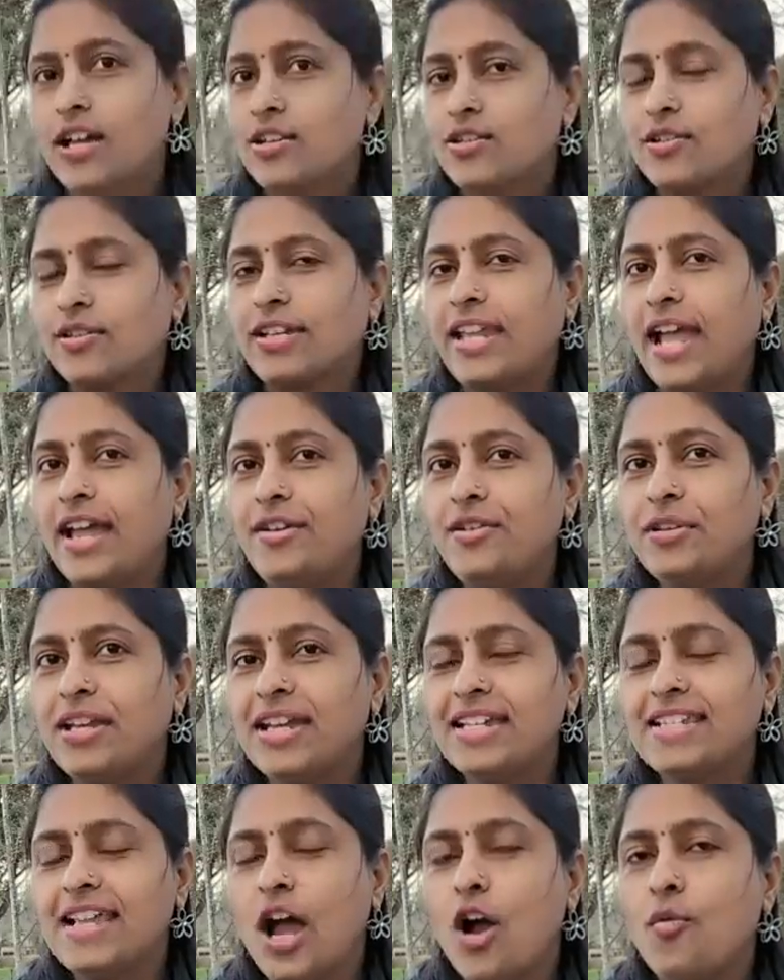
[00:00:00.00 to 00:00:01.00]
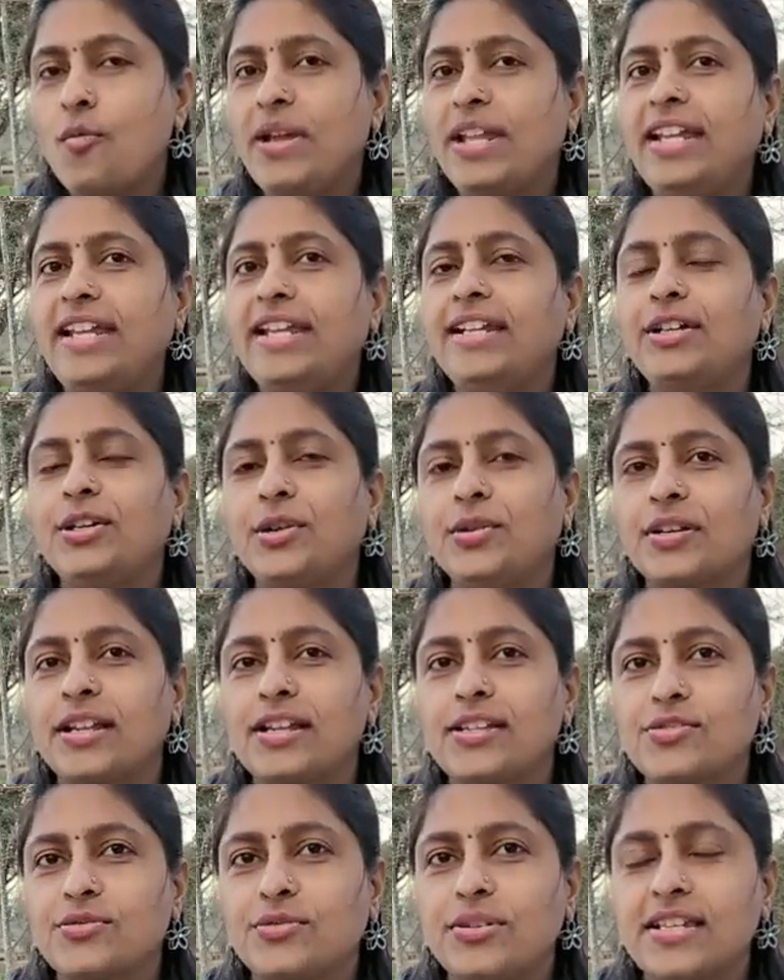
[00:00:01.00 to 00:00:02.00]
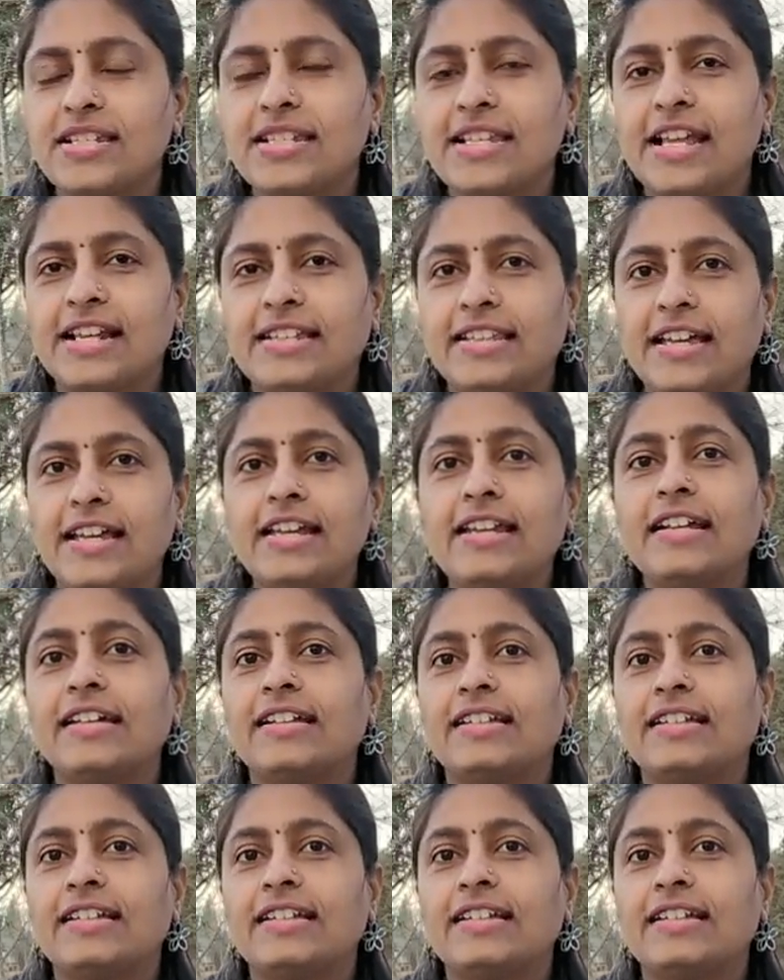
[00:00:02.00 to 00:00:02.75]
So can you guess how many in total students are there?